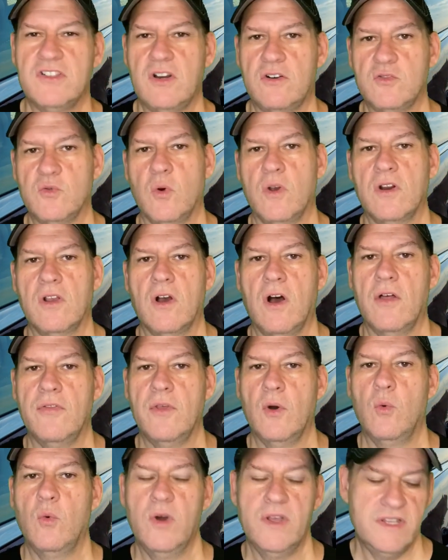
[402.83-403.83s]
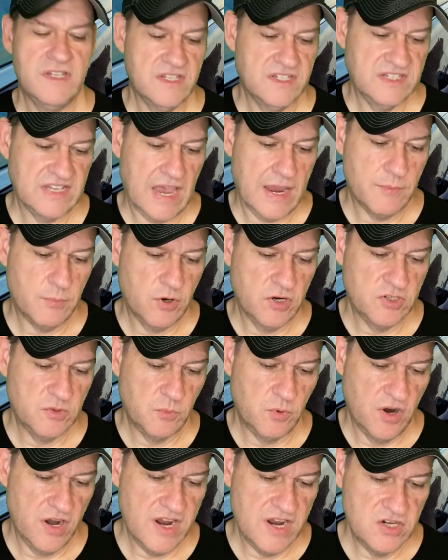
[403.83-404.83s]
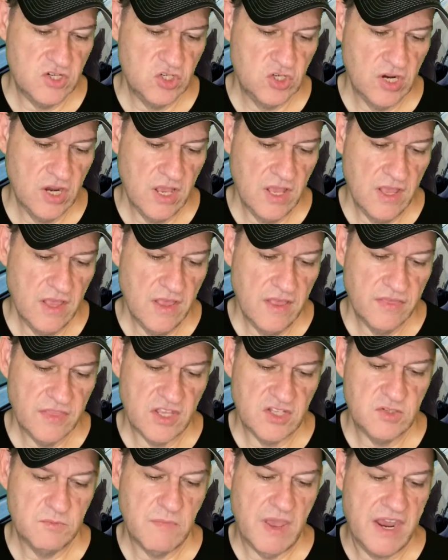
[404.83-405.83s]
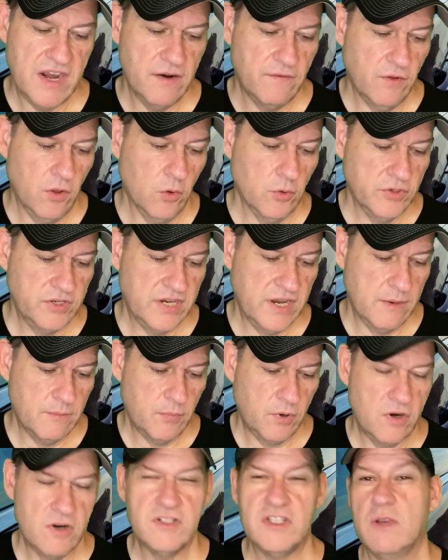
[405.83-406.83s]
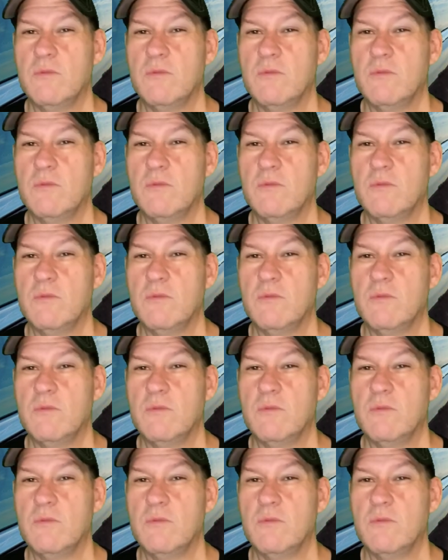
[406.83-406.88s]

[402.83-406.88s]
There's one called the Wooden Cypress Bridge that's made of old timbers.